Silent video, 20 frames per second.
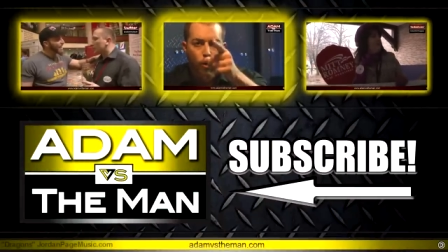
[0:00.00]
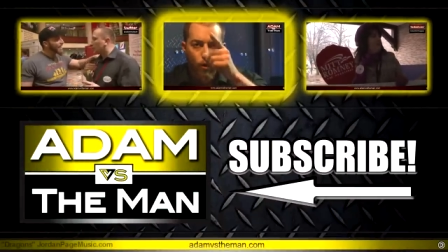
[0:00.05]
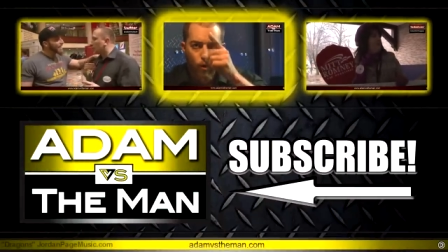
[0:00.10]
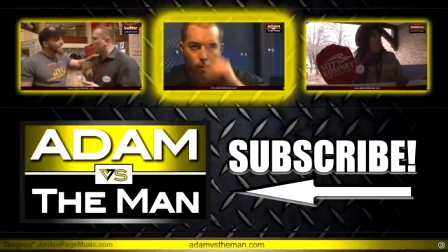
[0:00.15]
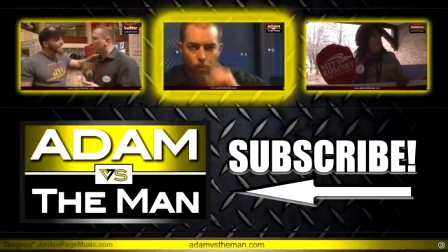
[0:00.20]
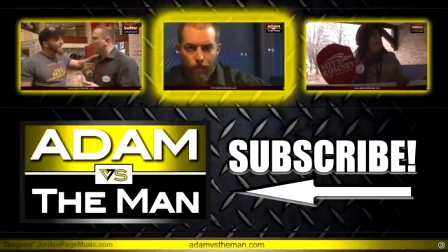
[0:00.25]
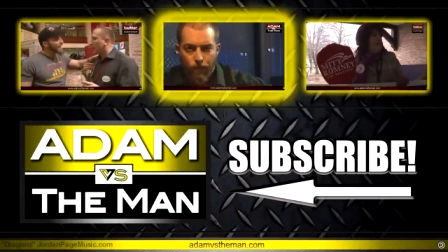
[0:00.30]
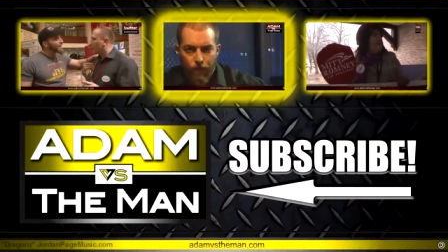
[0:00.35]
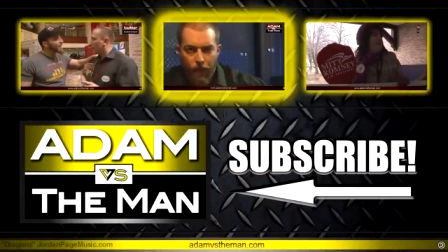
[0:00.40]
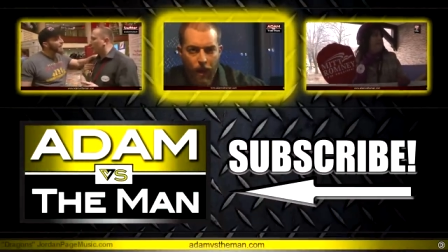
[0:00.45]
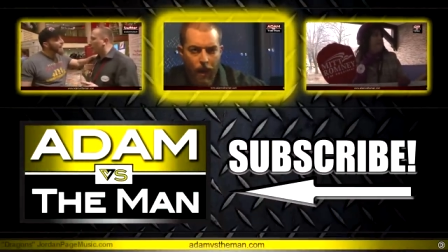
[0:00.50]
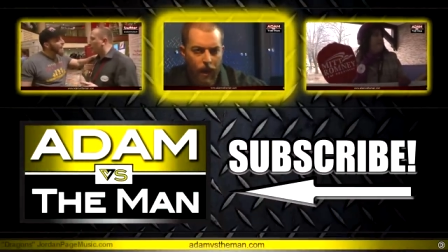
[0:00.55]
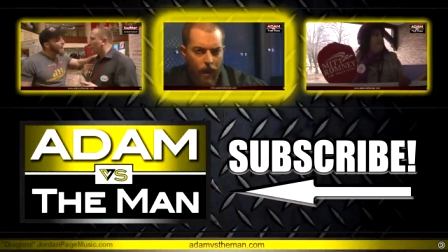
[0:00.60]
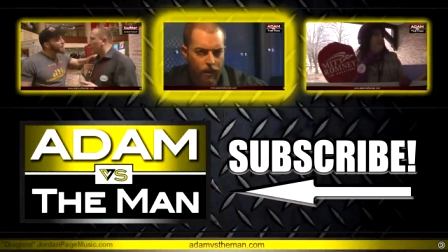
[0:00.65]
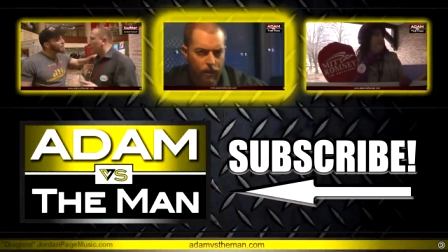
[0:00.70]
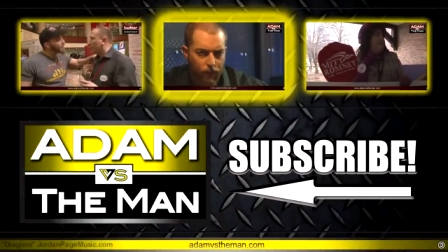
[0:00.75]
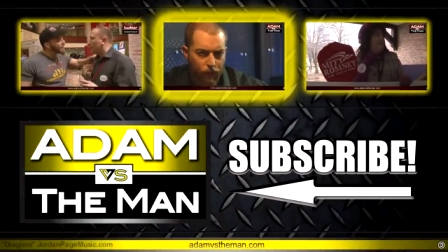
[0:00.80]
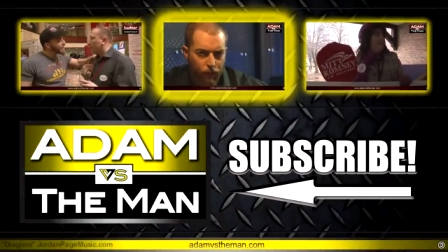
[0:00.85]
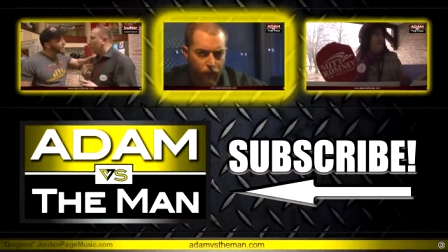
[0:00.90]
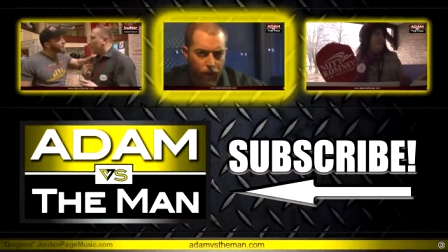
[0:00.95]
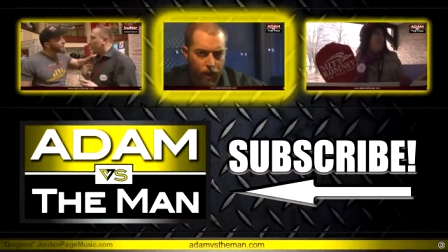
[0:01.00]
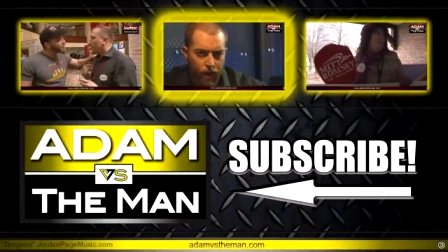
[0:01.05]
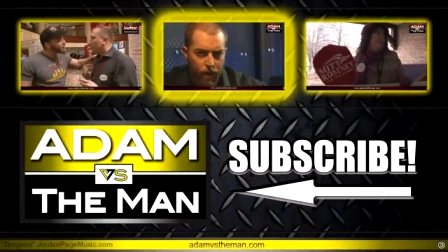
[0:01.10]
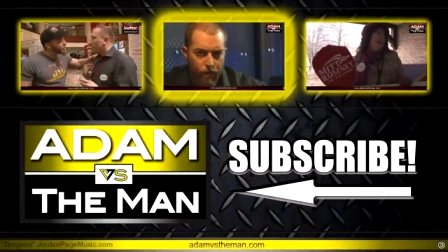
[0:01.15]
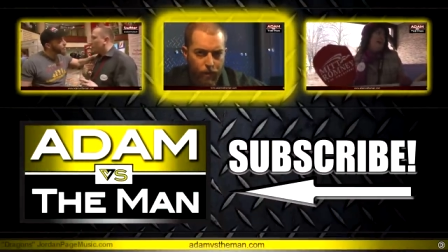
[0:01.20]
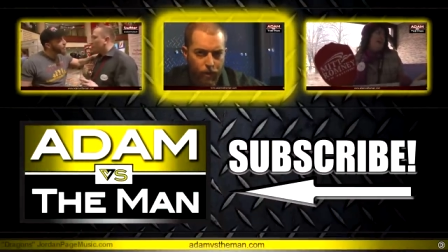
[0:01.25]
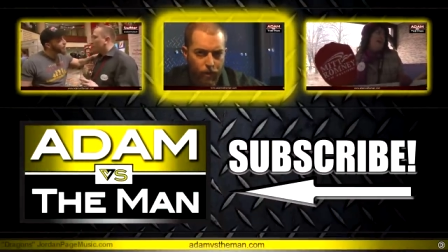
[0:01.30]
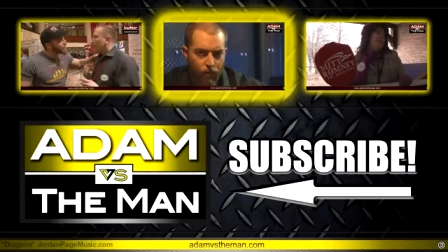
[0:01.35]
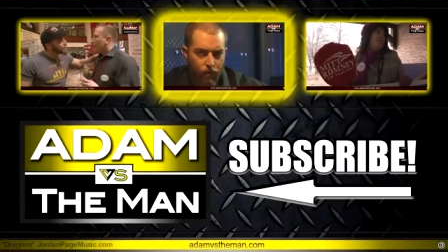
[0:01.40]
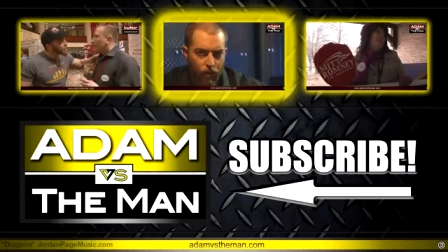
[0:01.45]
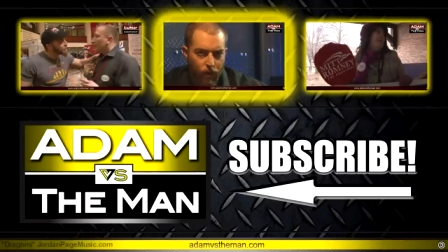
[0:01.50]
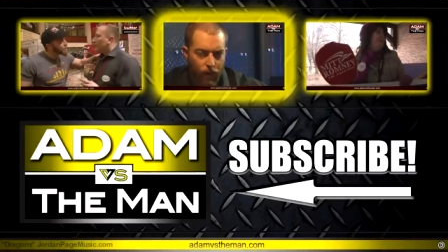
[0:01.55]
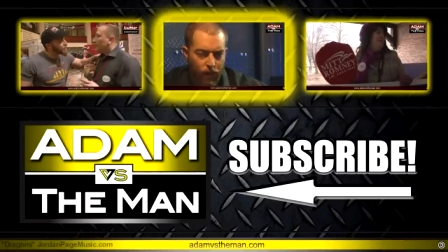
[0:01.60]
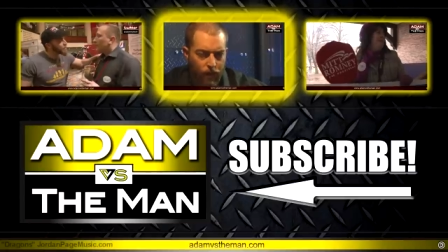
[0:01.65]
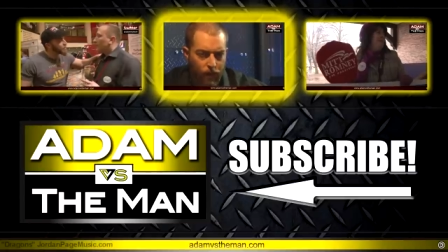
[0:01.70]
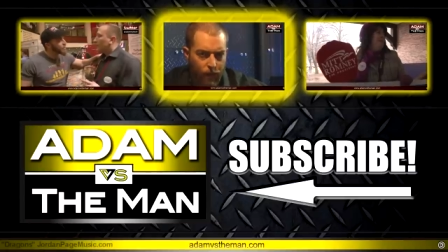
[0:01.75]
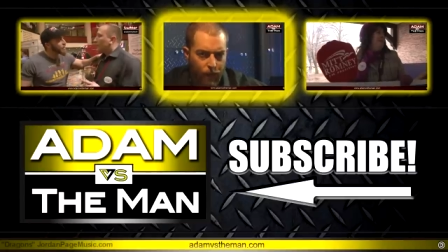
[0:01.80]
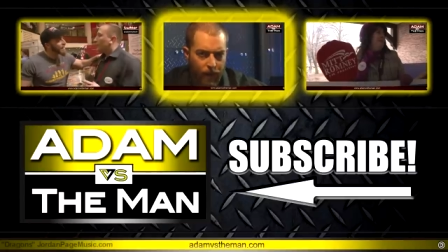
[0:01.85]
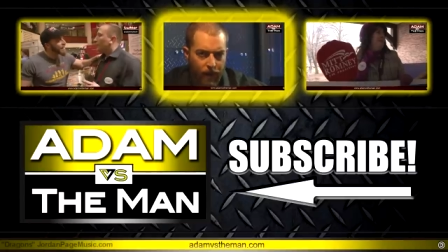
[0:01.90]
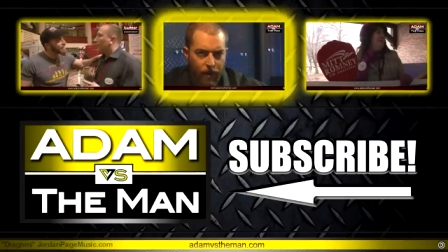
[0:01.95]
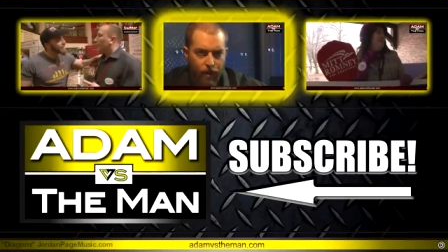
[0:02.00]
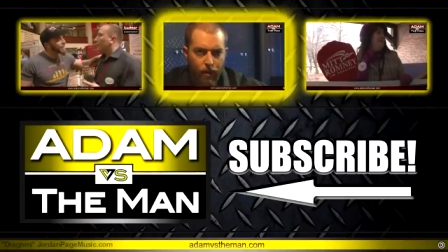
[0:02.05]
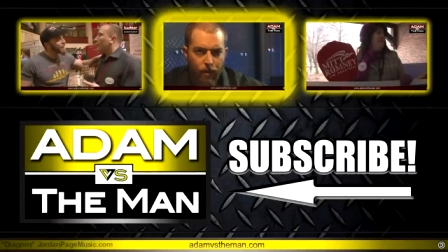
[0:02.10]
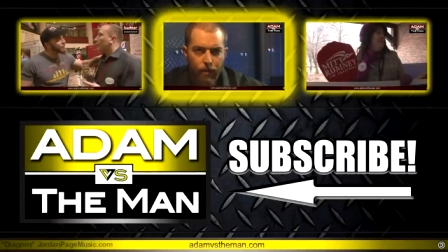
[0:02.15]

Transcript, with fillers: You. As a free, beautiful, independent